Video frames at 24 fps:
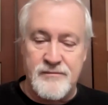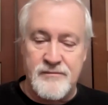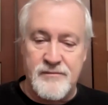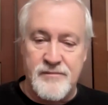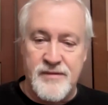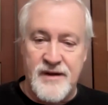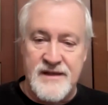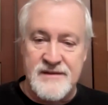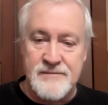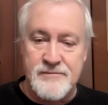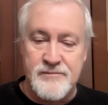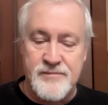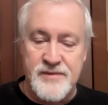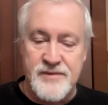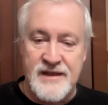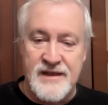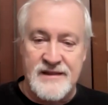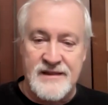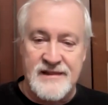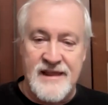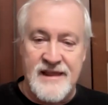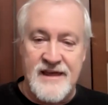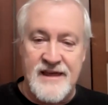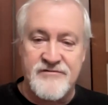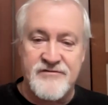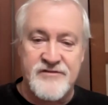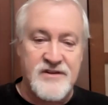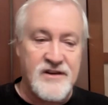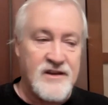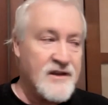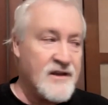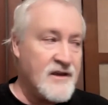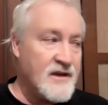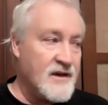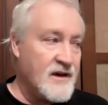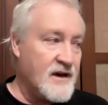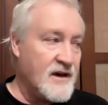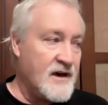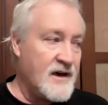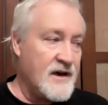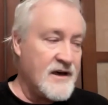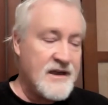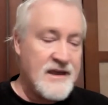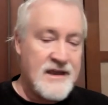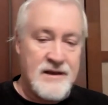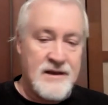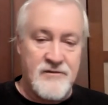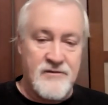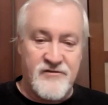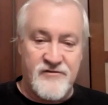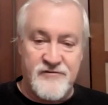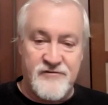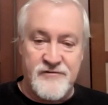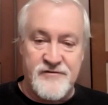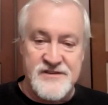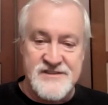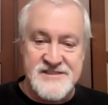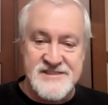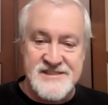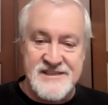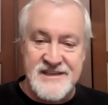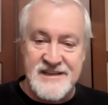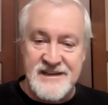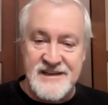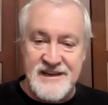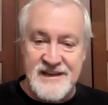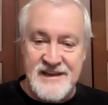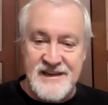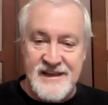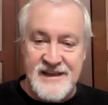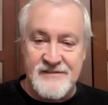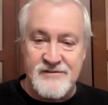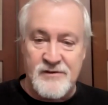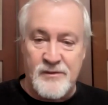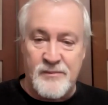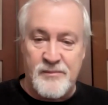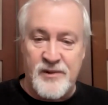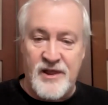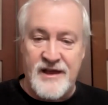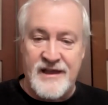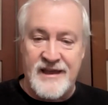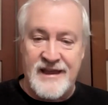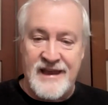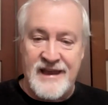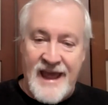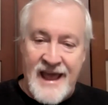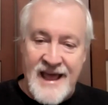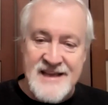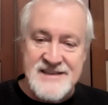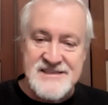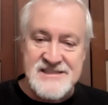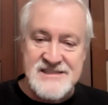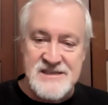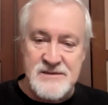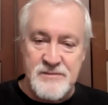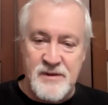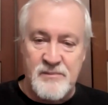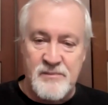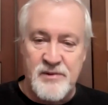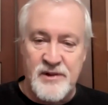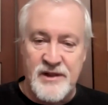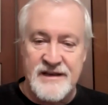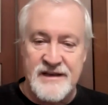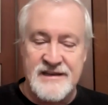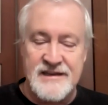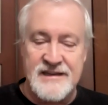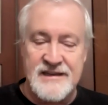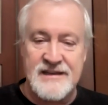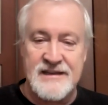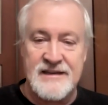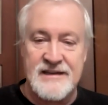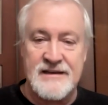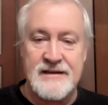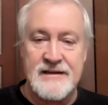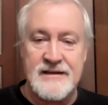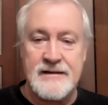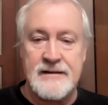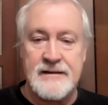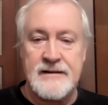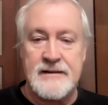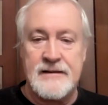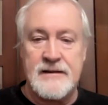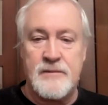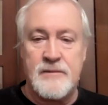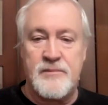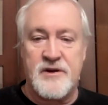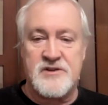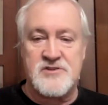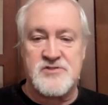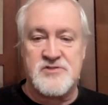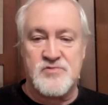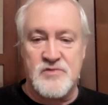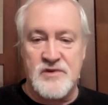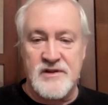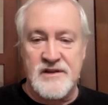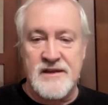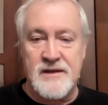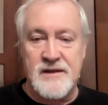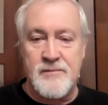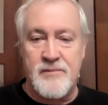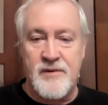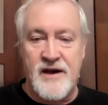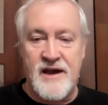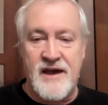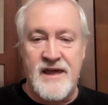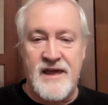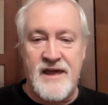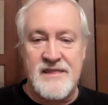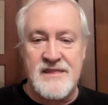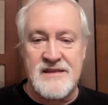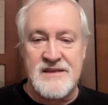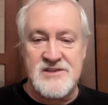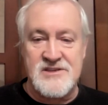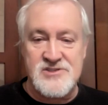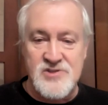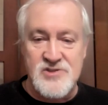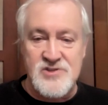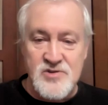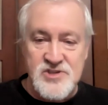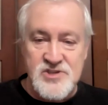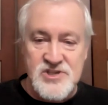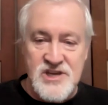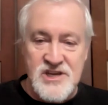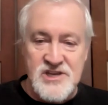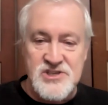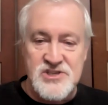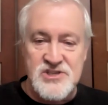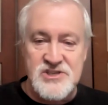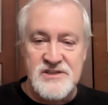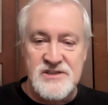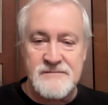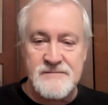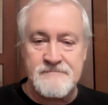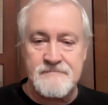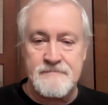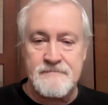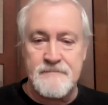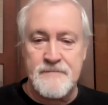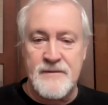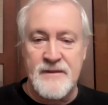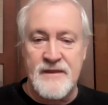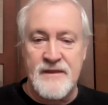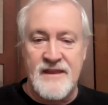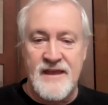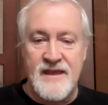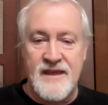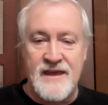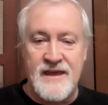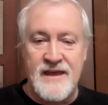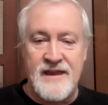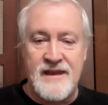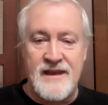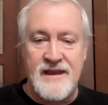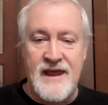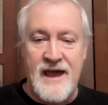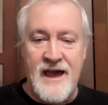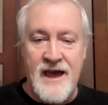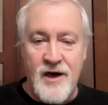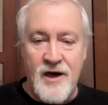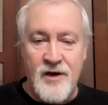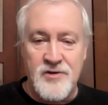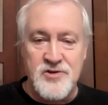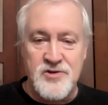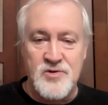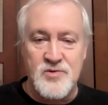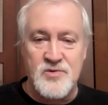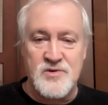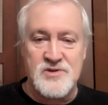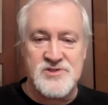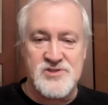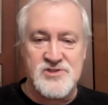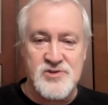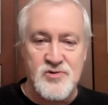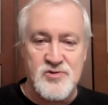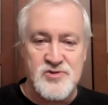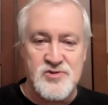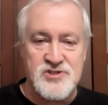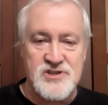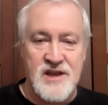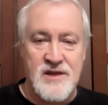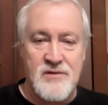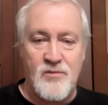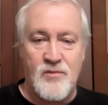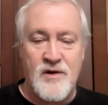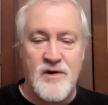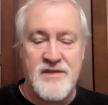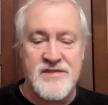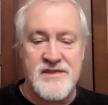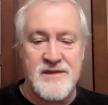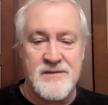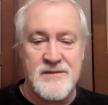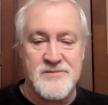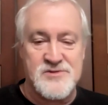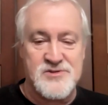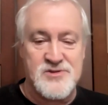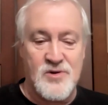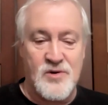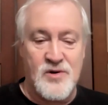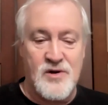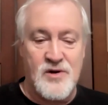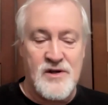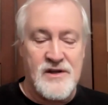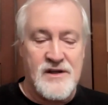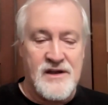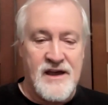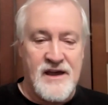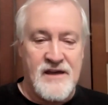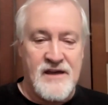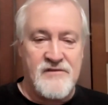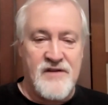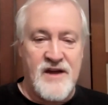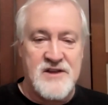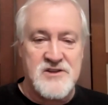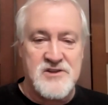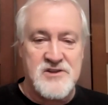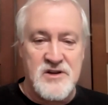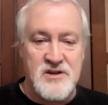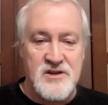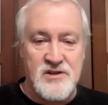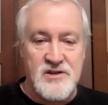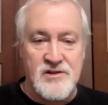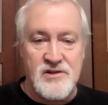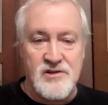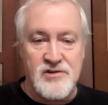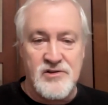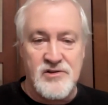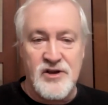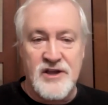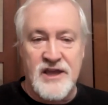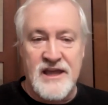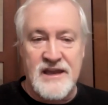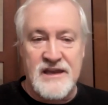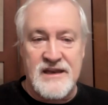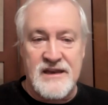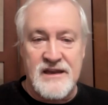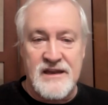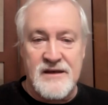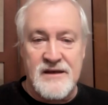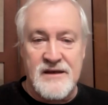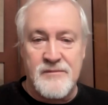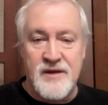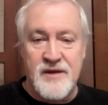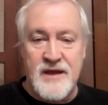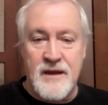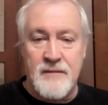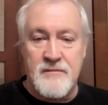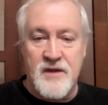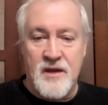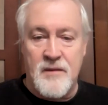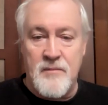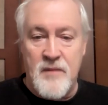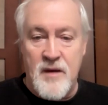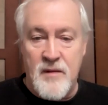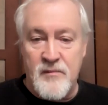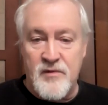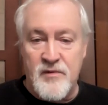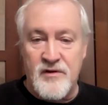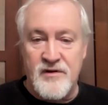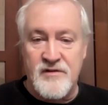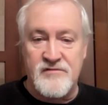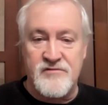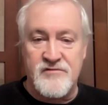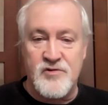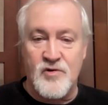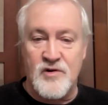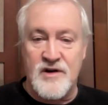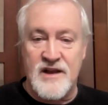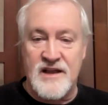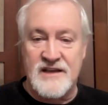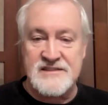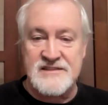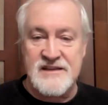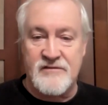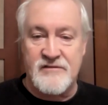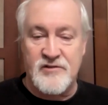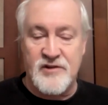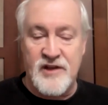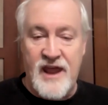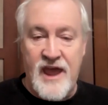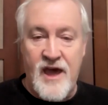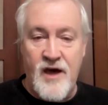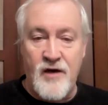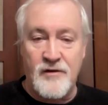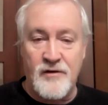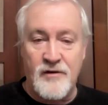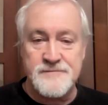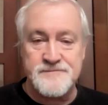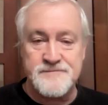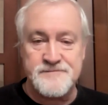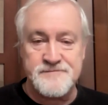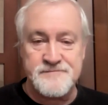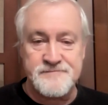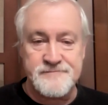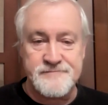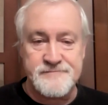by being left uh, in a vicinity of a plug. It has to be plugged in, but it's really by the association and how you associate with them. So I invite you to look at becoming a member of Your Next Level now